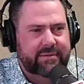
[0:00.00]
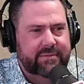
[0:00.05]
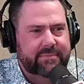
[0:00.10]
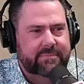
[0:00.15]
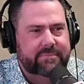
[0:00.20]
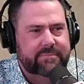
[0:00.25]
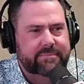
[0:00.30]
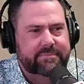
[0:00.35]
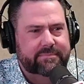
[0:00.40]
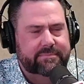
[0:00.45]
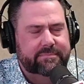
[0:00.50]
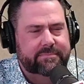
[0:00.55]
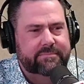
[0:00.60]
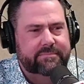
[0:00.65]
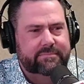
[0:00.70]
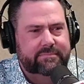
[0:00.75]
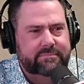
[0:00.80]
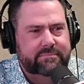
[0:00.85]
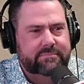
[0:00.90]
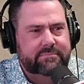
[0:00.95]
would you say to
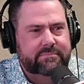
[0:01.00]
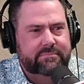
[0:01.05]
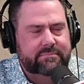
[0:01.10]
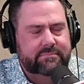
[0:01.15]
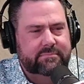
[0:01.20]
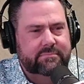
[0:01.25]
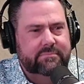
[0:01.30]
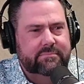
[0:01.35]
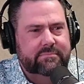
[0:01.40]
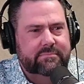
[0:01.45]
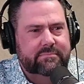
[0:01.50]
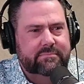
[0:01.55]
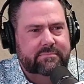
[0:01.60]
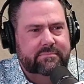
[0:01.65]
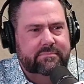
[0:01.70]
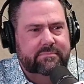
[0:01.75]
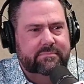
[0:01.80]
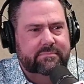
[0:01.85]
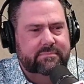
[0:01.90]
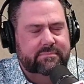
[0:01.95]
them? People,
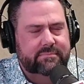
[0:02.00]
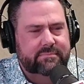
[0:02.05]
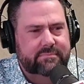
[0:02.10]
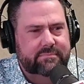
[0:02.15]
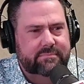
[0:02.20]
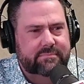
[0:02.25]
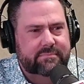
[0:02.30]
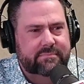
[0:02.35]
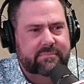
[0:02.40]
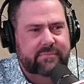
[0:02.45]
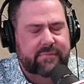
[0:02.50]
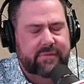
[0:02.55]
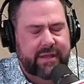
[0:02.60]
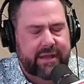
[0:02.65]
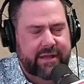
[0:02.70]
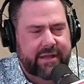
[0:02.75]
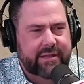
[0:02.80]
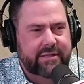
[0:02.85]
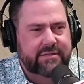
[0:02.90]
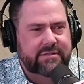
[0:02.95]
life is tough.
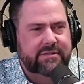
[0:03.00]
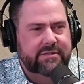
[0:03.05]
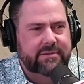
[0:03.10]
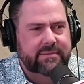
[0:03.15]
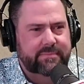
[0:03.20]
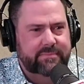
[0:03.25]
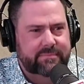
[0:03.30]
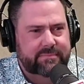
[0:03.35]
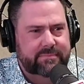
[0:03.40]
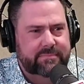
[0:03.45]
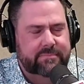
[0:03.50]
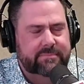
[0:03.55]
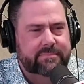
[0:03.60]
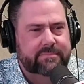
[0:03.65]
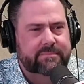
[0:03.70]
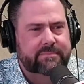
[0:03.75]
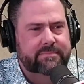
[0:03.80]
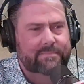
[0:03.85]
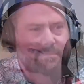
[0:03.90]
We all know. We get battered,